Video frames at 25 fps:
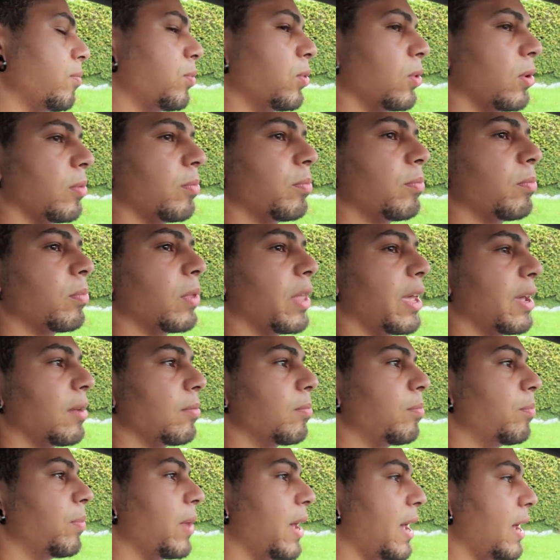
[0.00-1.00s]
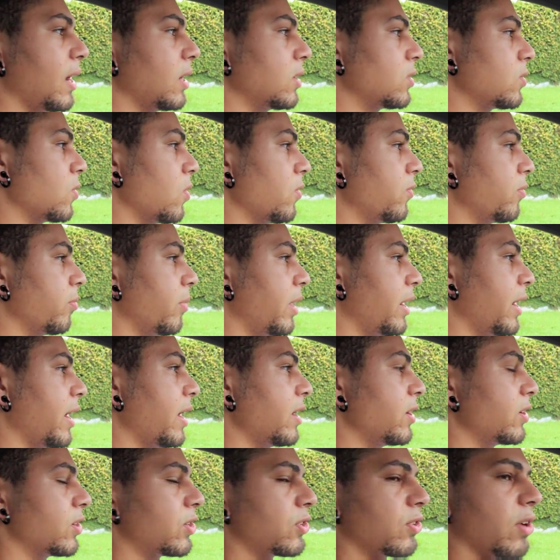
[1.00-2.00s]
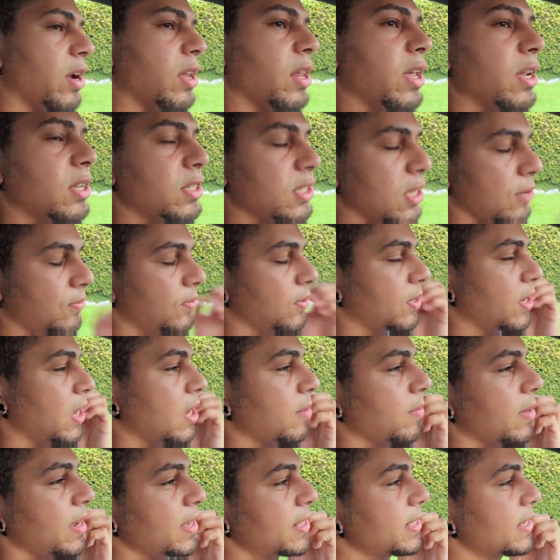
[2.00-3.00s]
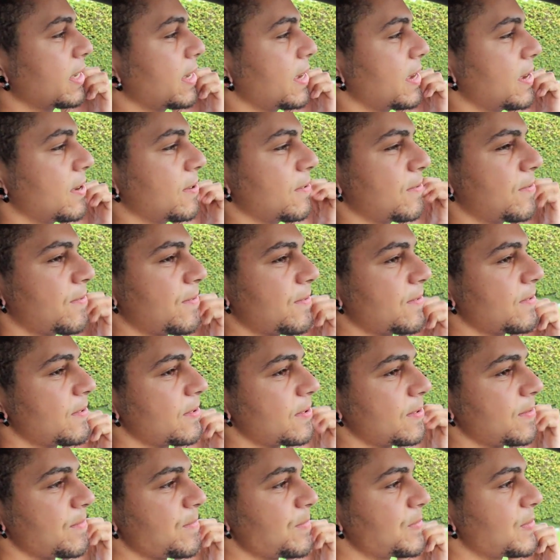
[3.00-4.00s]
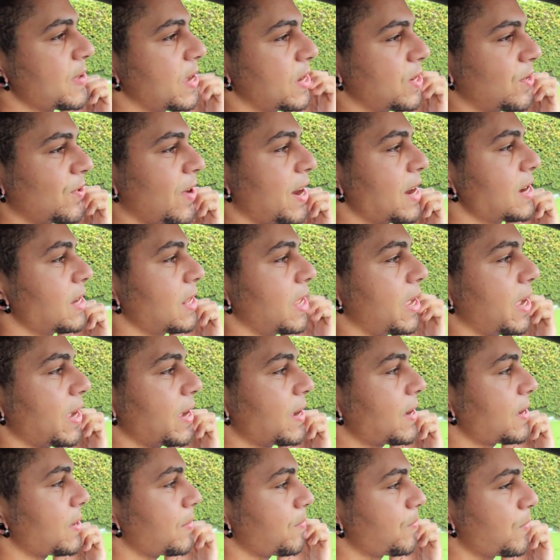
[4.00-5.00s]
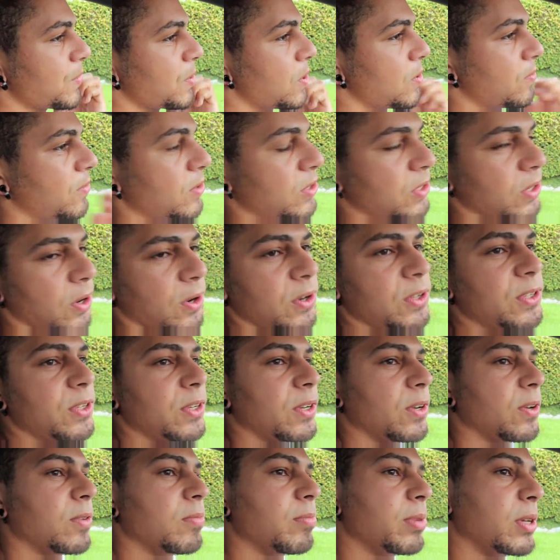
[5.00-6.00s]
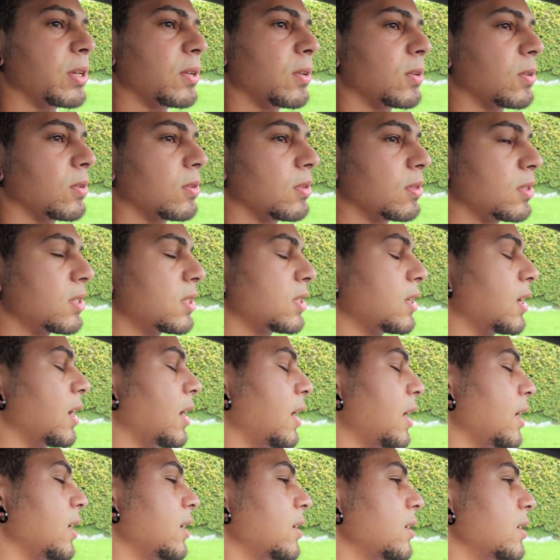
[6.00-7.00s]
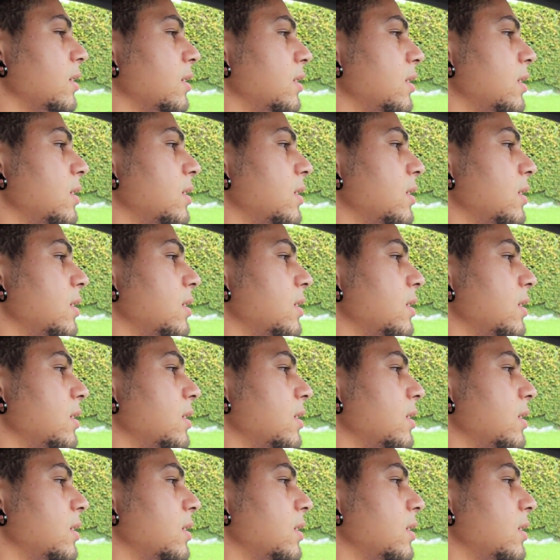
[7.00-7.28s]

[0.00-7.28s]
put bags over my head and try suffocate myself. I tried overdosing on pills, and